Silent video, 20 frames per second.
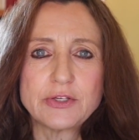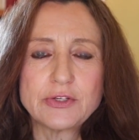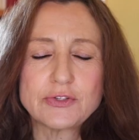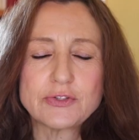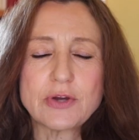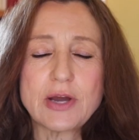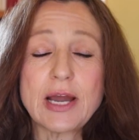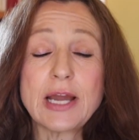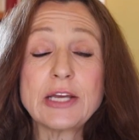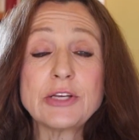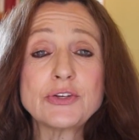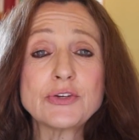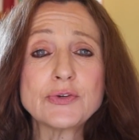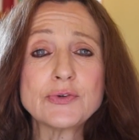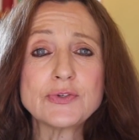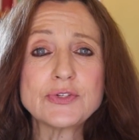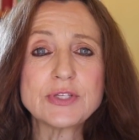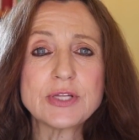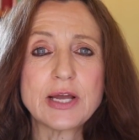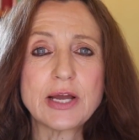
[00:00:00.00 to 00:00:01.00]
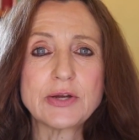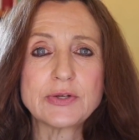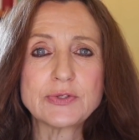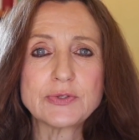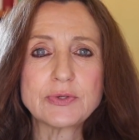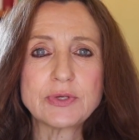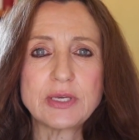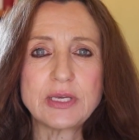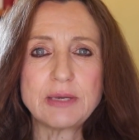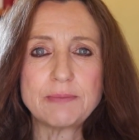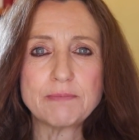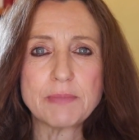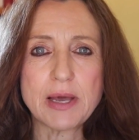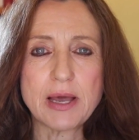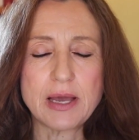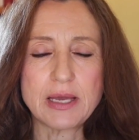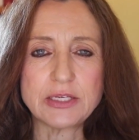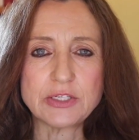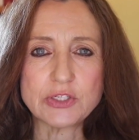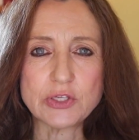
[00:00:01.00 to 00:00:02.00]
So I choose now to keep
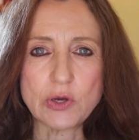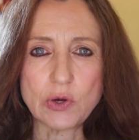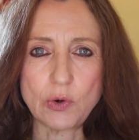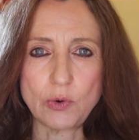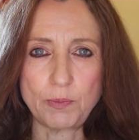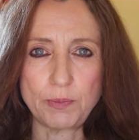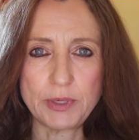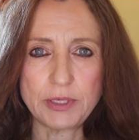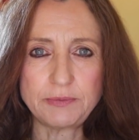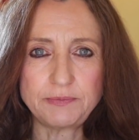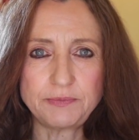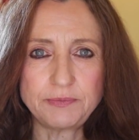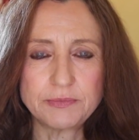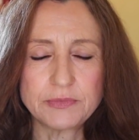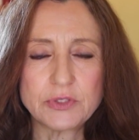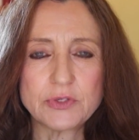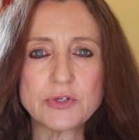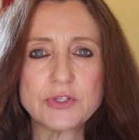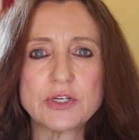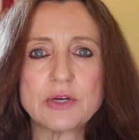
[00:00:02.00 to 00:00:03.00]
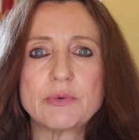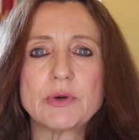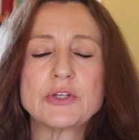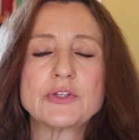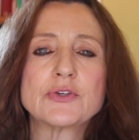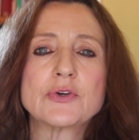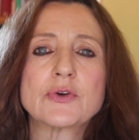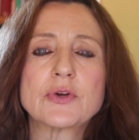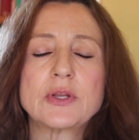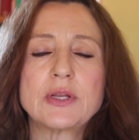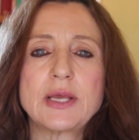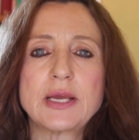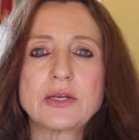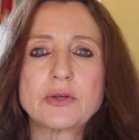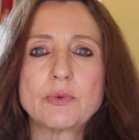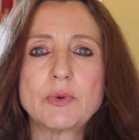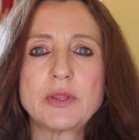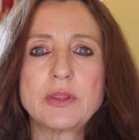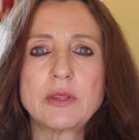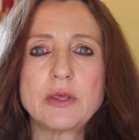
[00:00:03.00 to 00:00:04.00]
my eyes open, because I want to
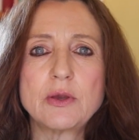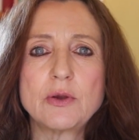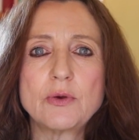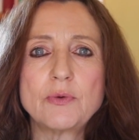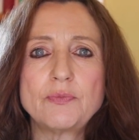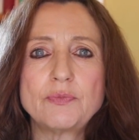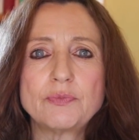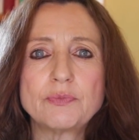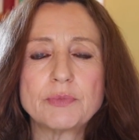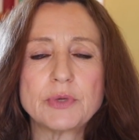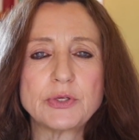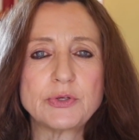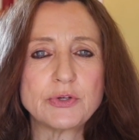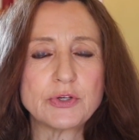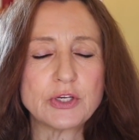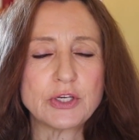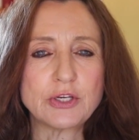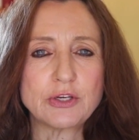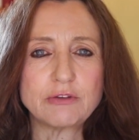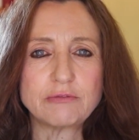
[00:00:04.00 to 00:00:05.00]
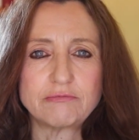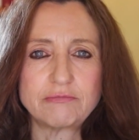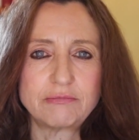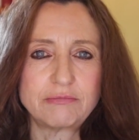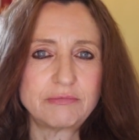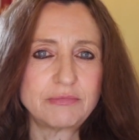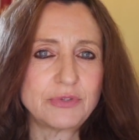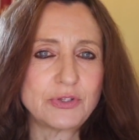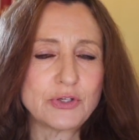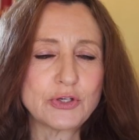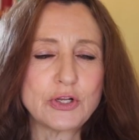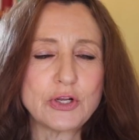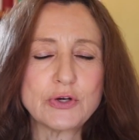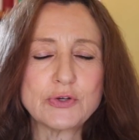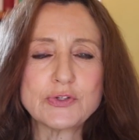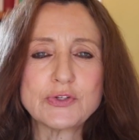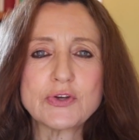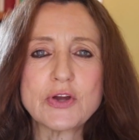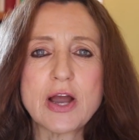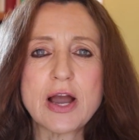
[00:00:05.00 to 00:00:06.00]
connect with you, but you can
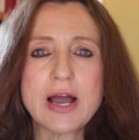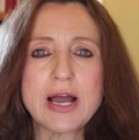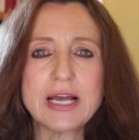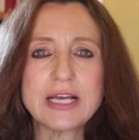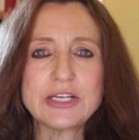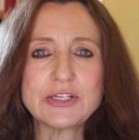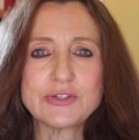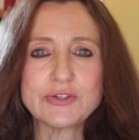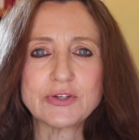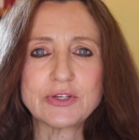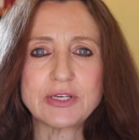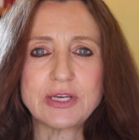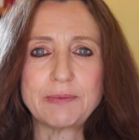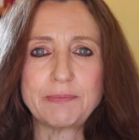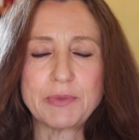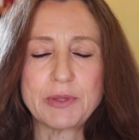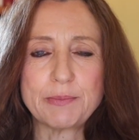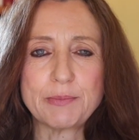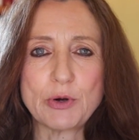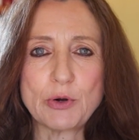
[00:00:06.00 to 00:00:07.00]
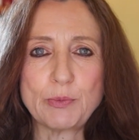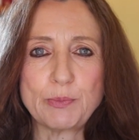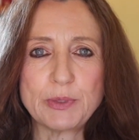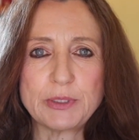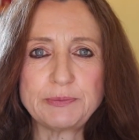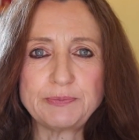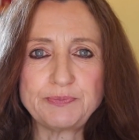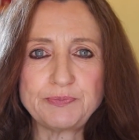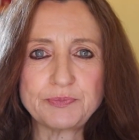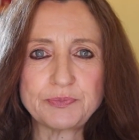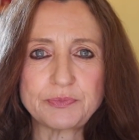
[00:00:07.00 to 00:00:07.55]
close your eyes or keep them open.